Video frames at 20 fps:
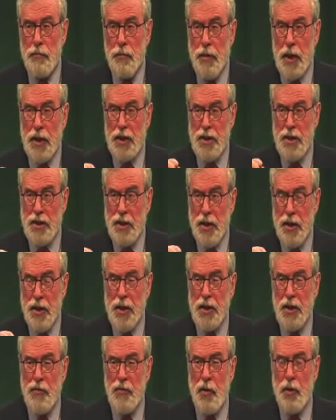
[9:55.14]
to
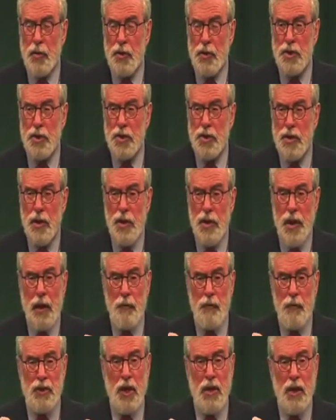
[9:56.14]
this, folks. That
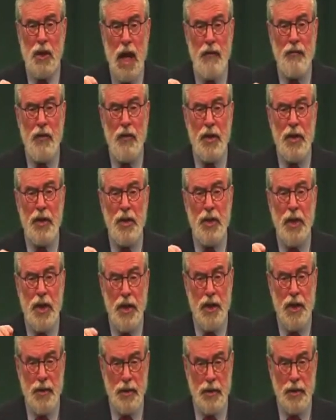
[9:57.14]
was 11
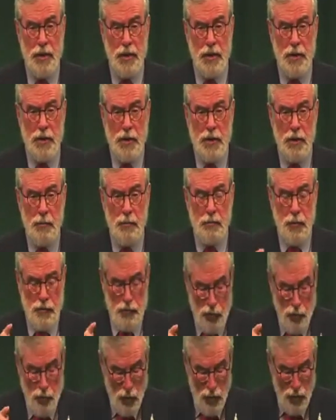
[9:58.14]
years
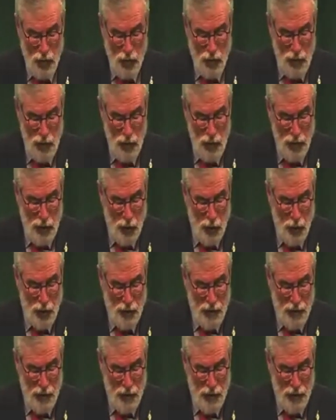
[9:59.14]
before the the Good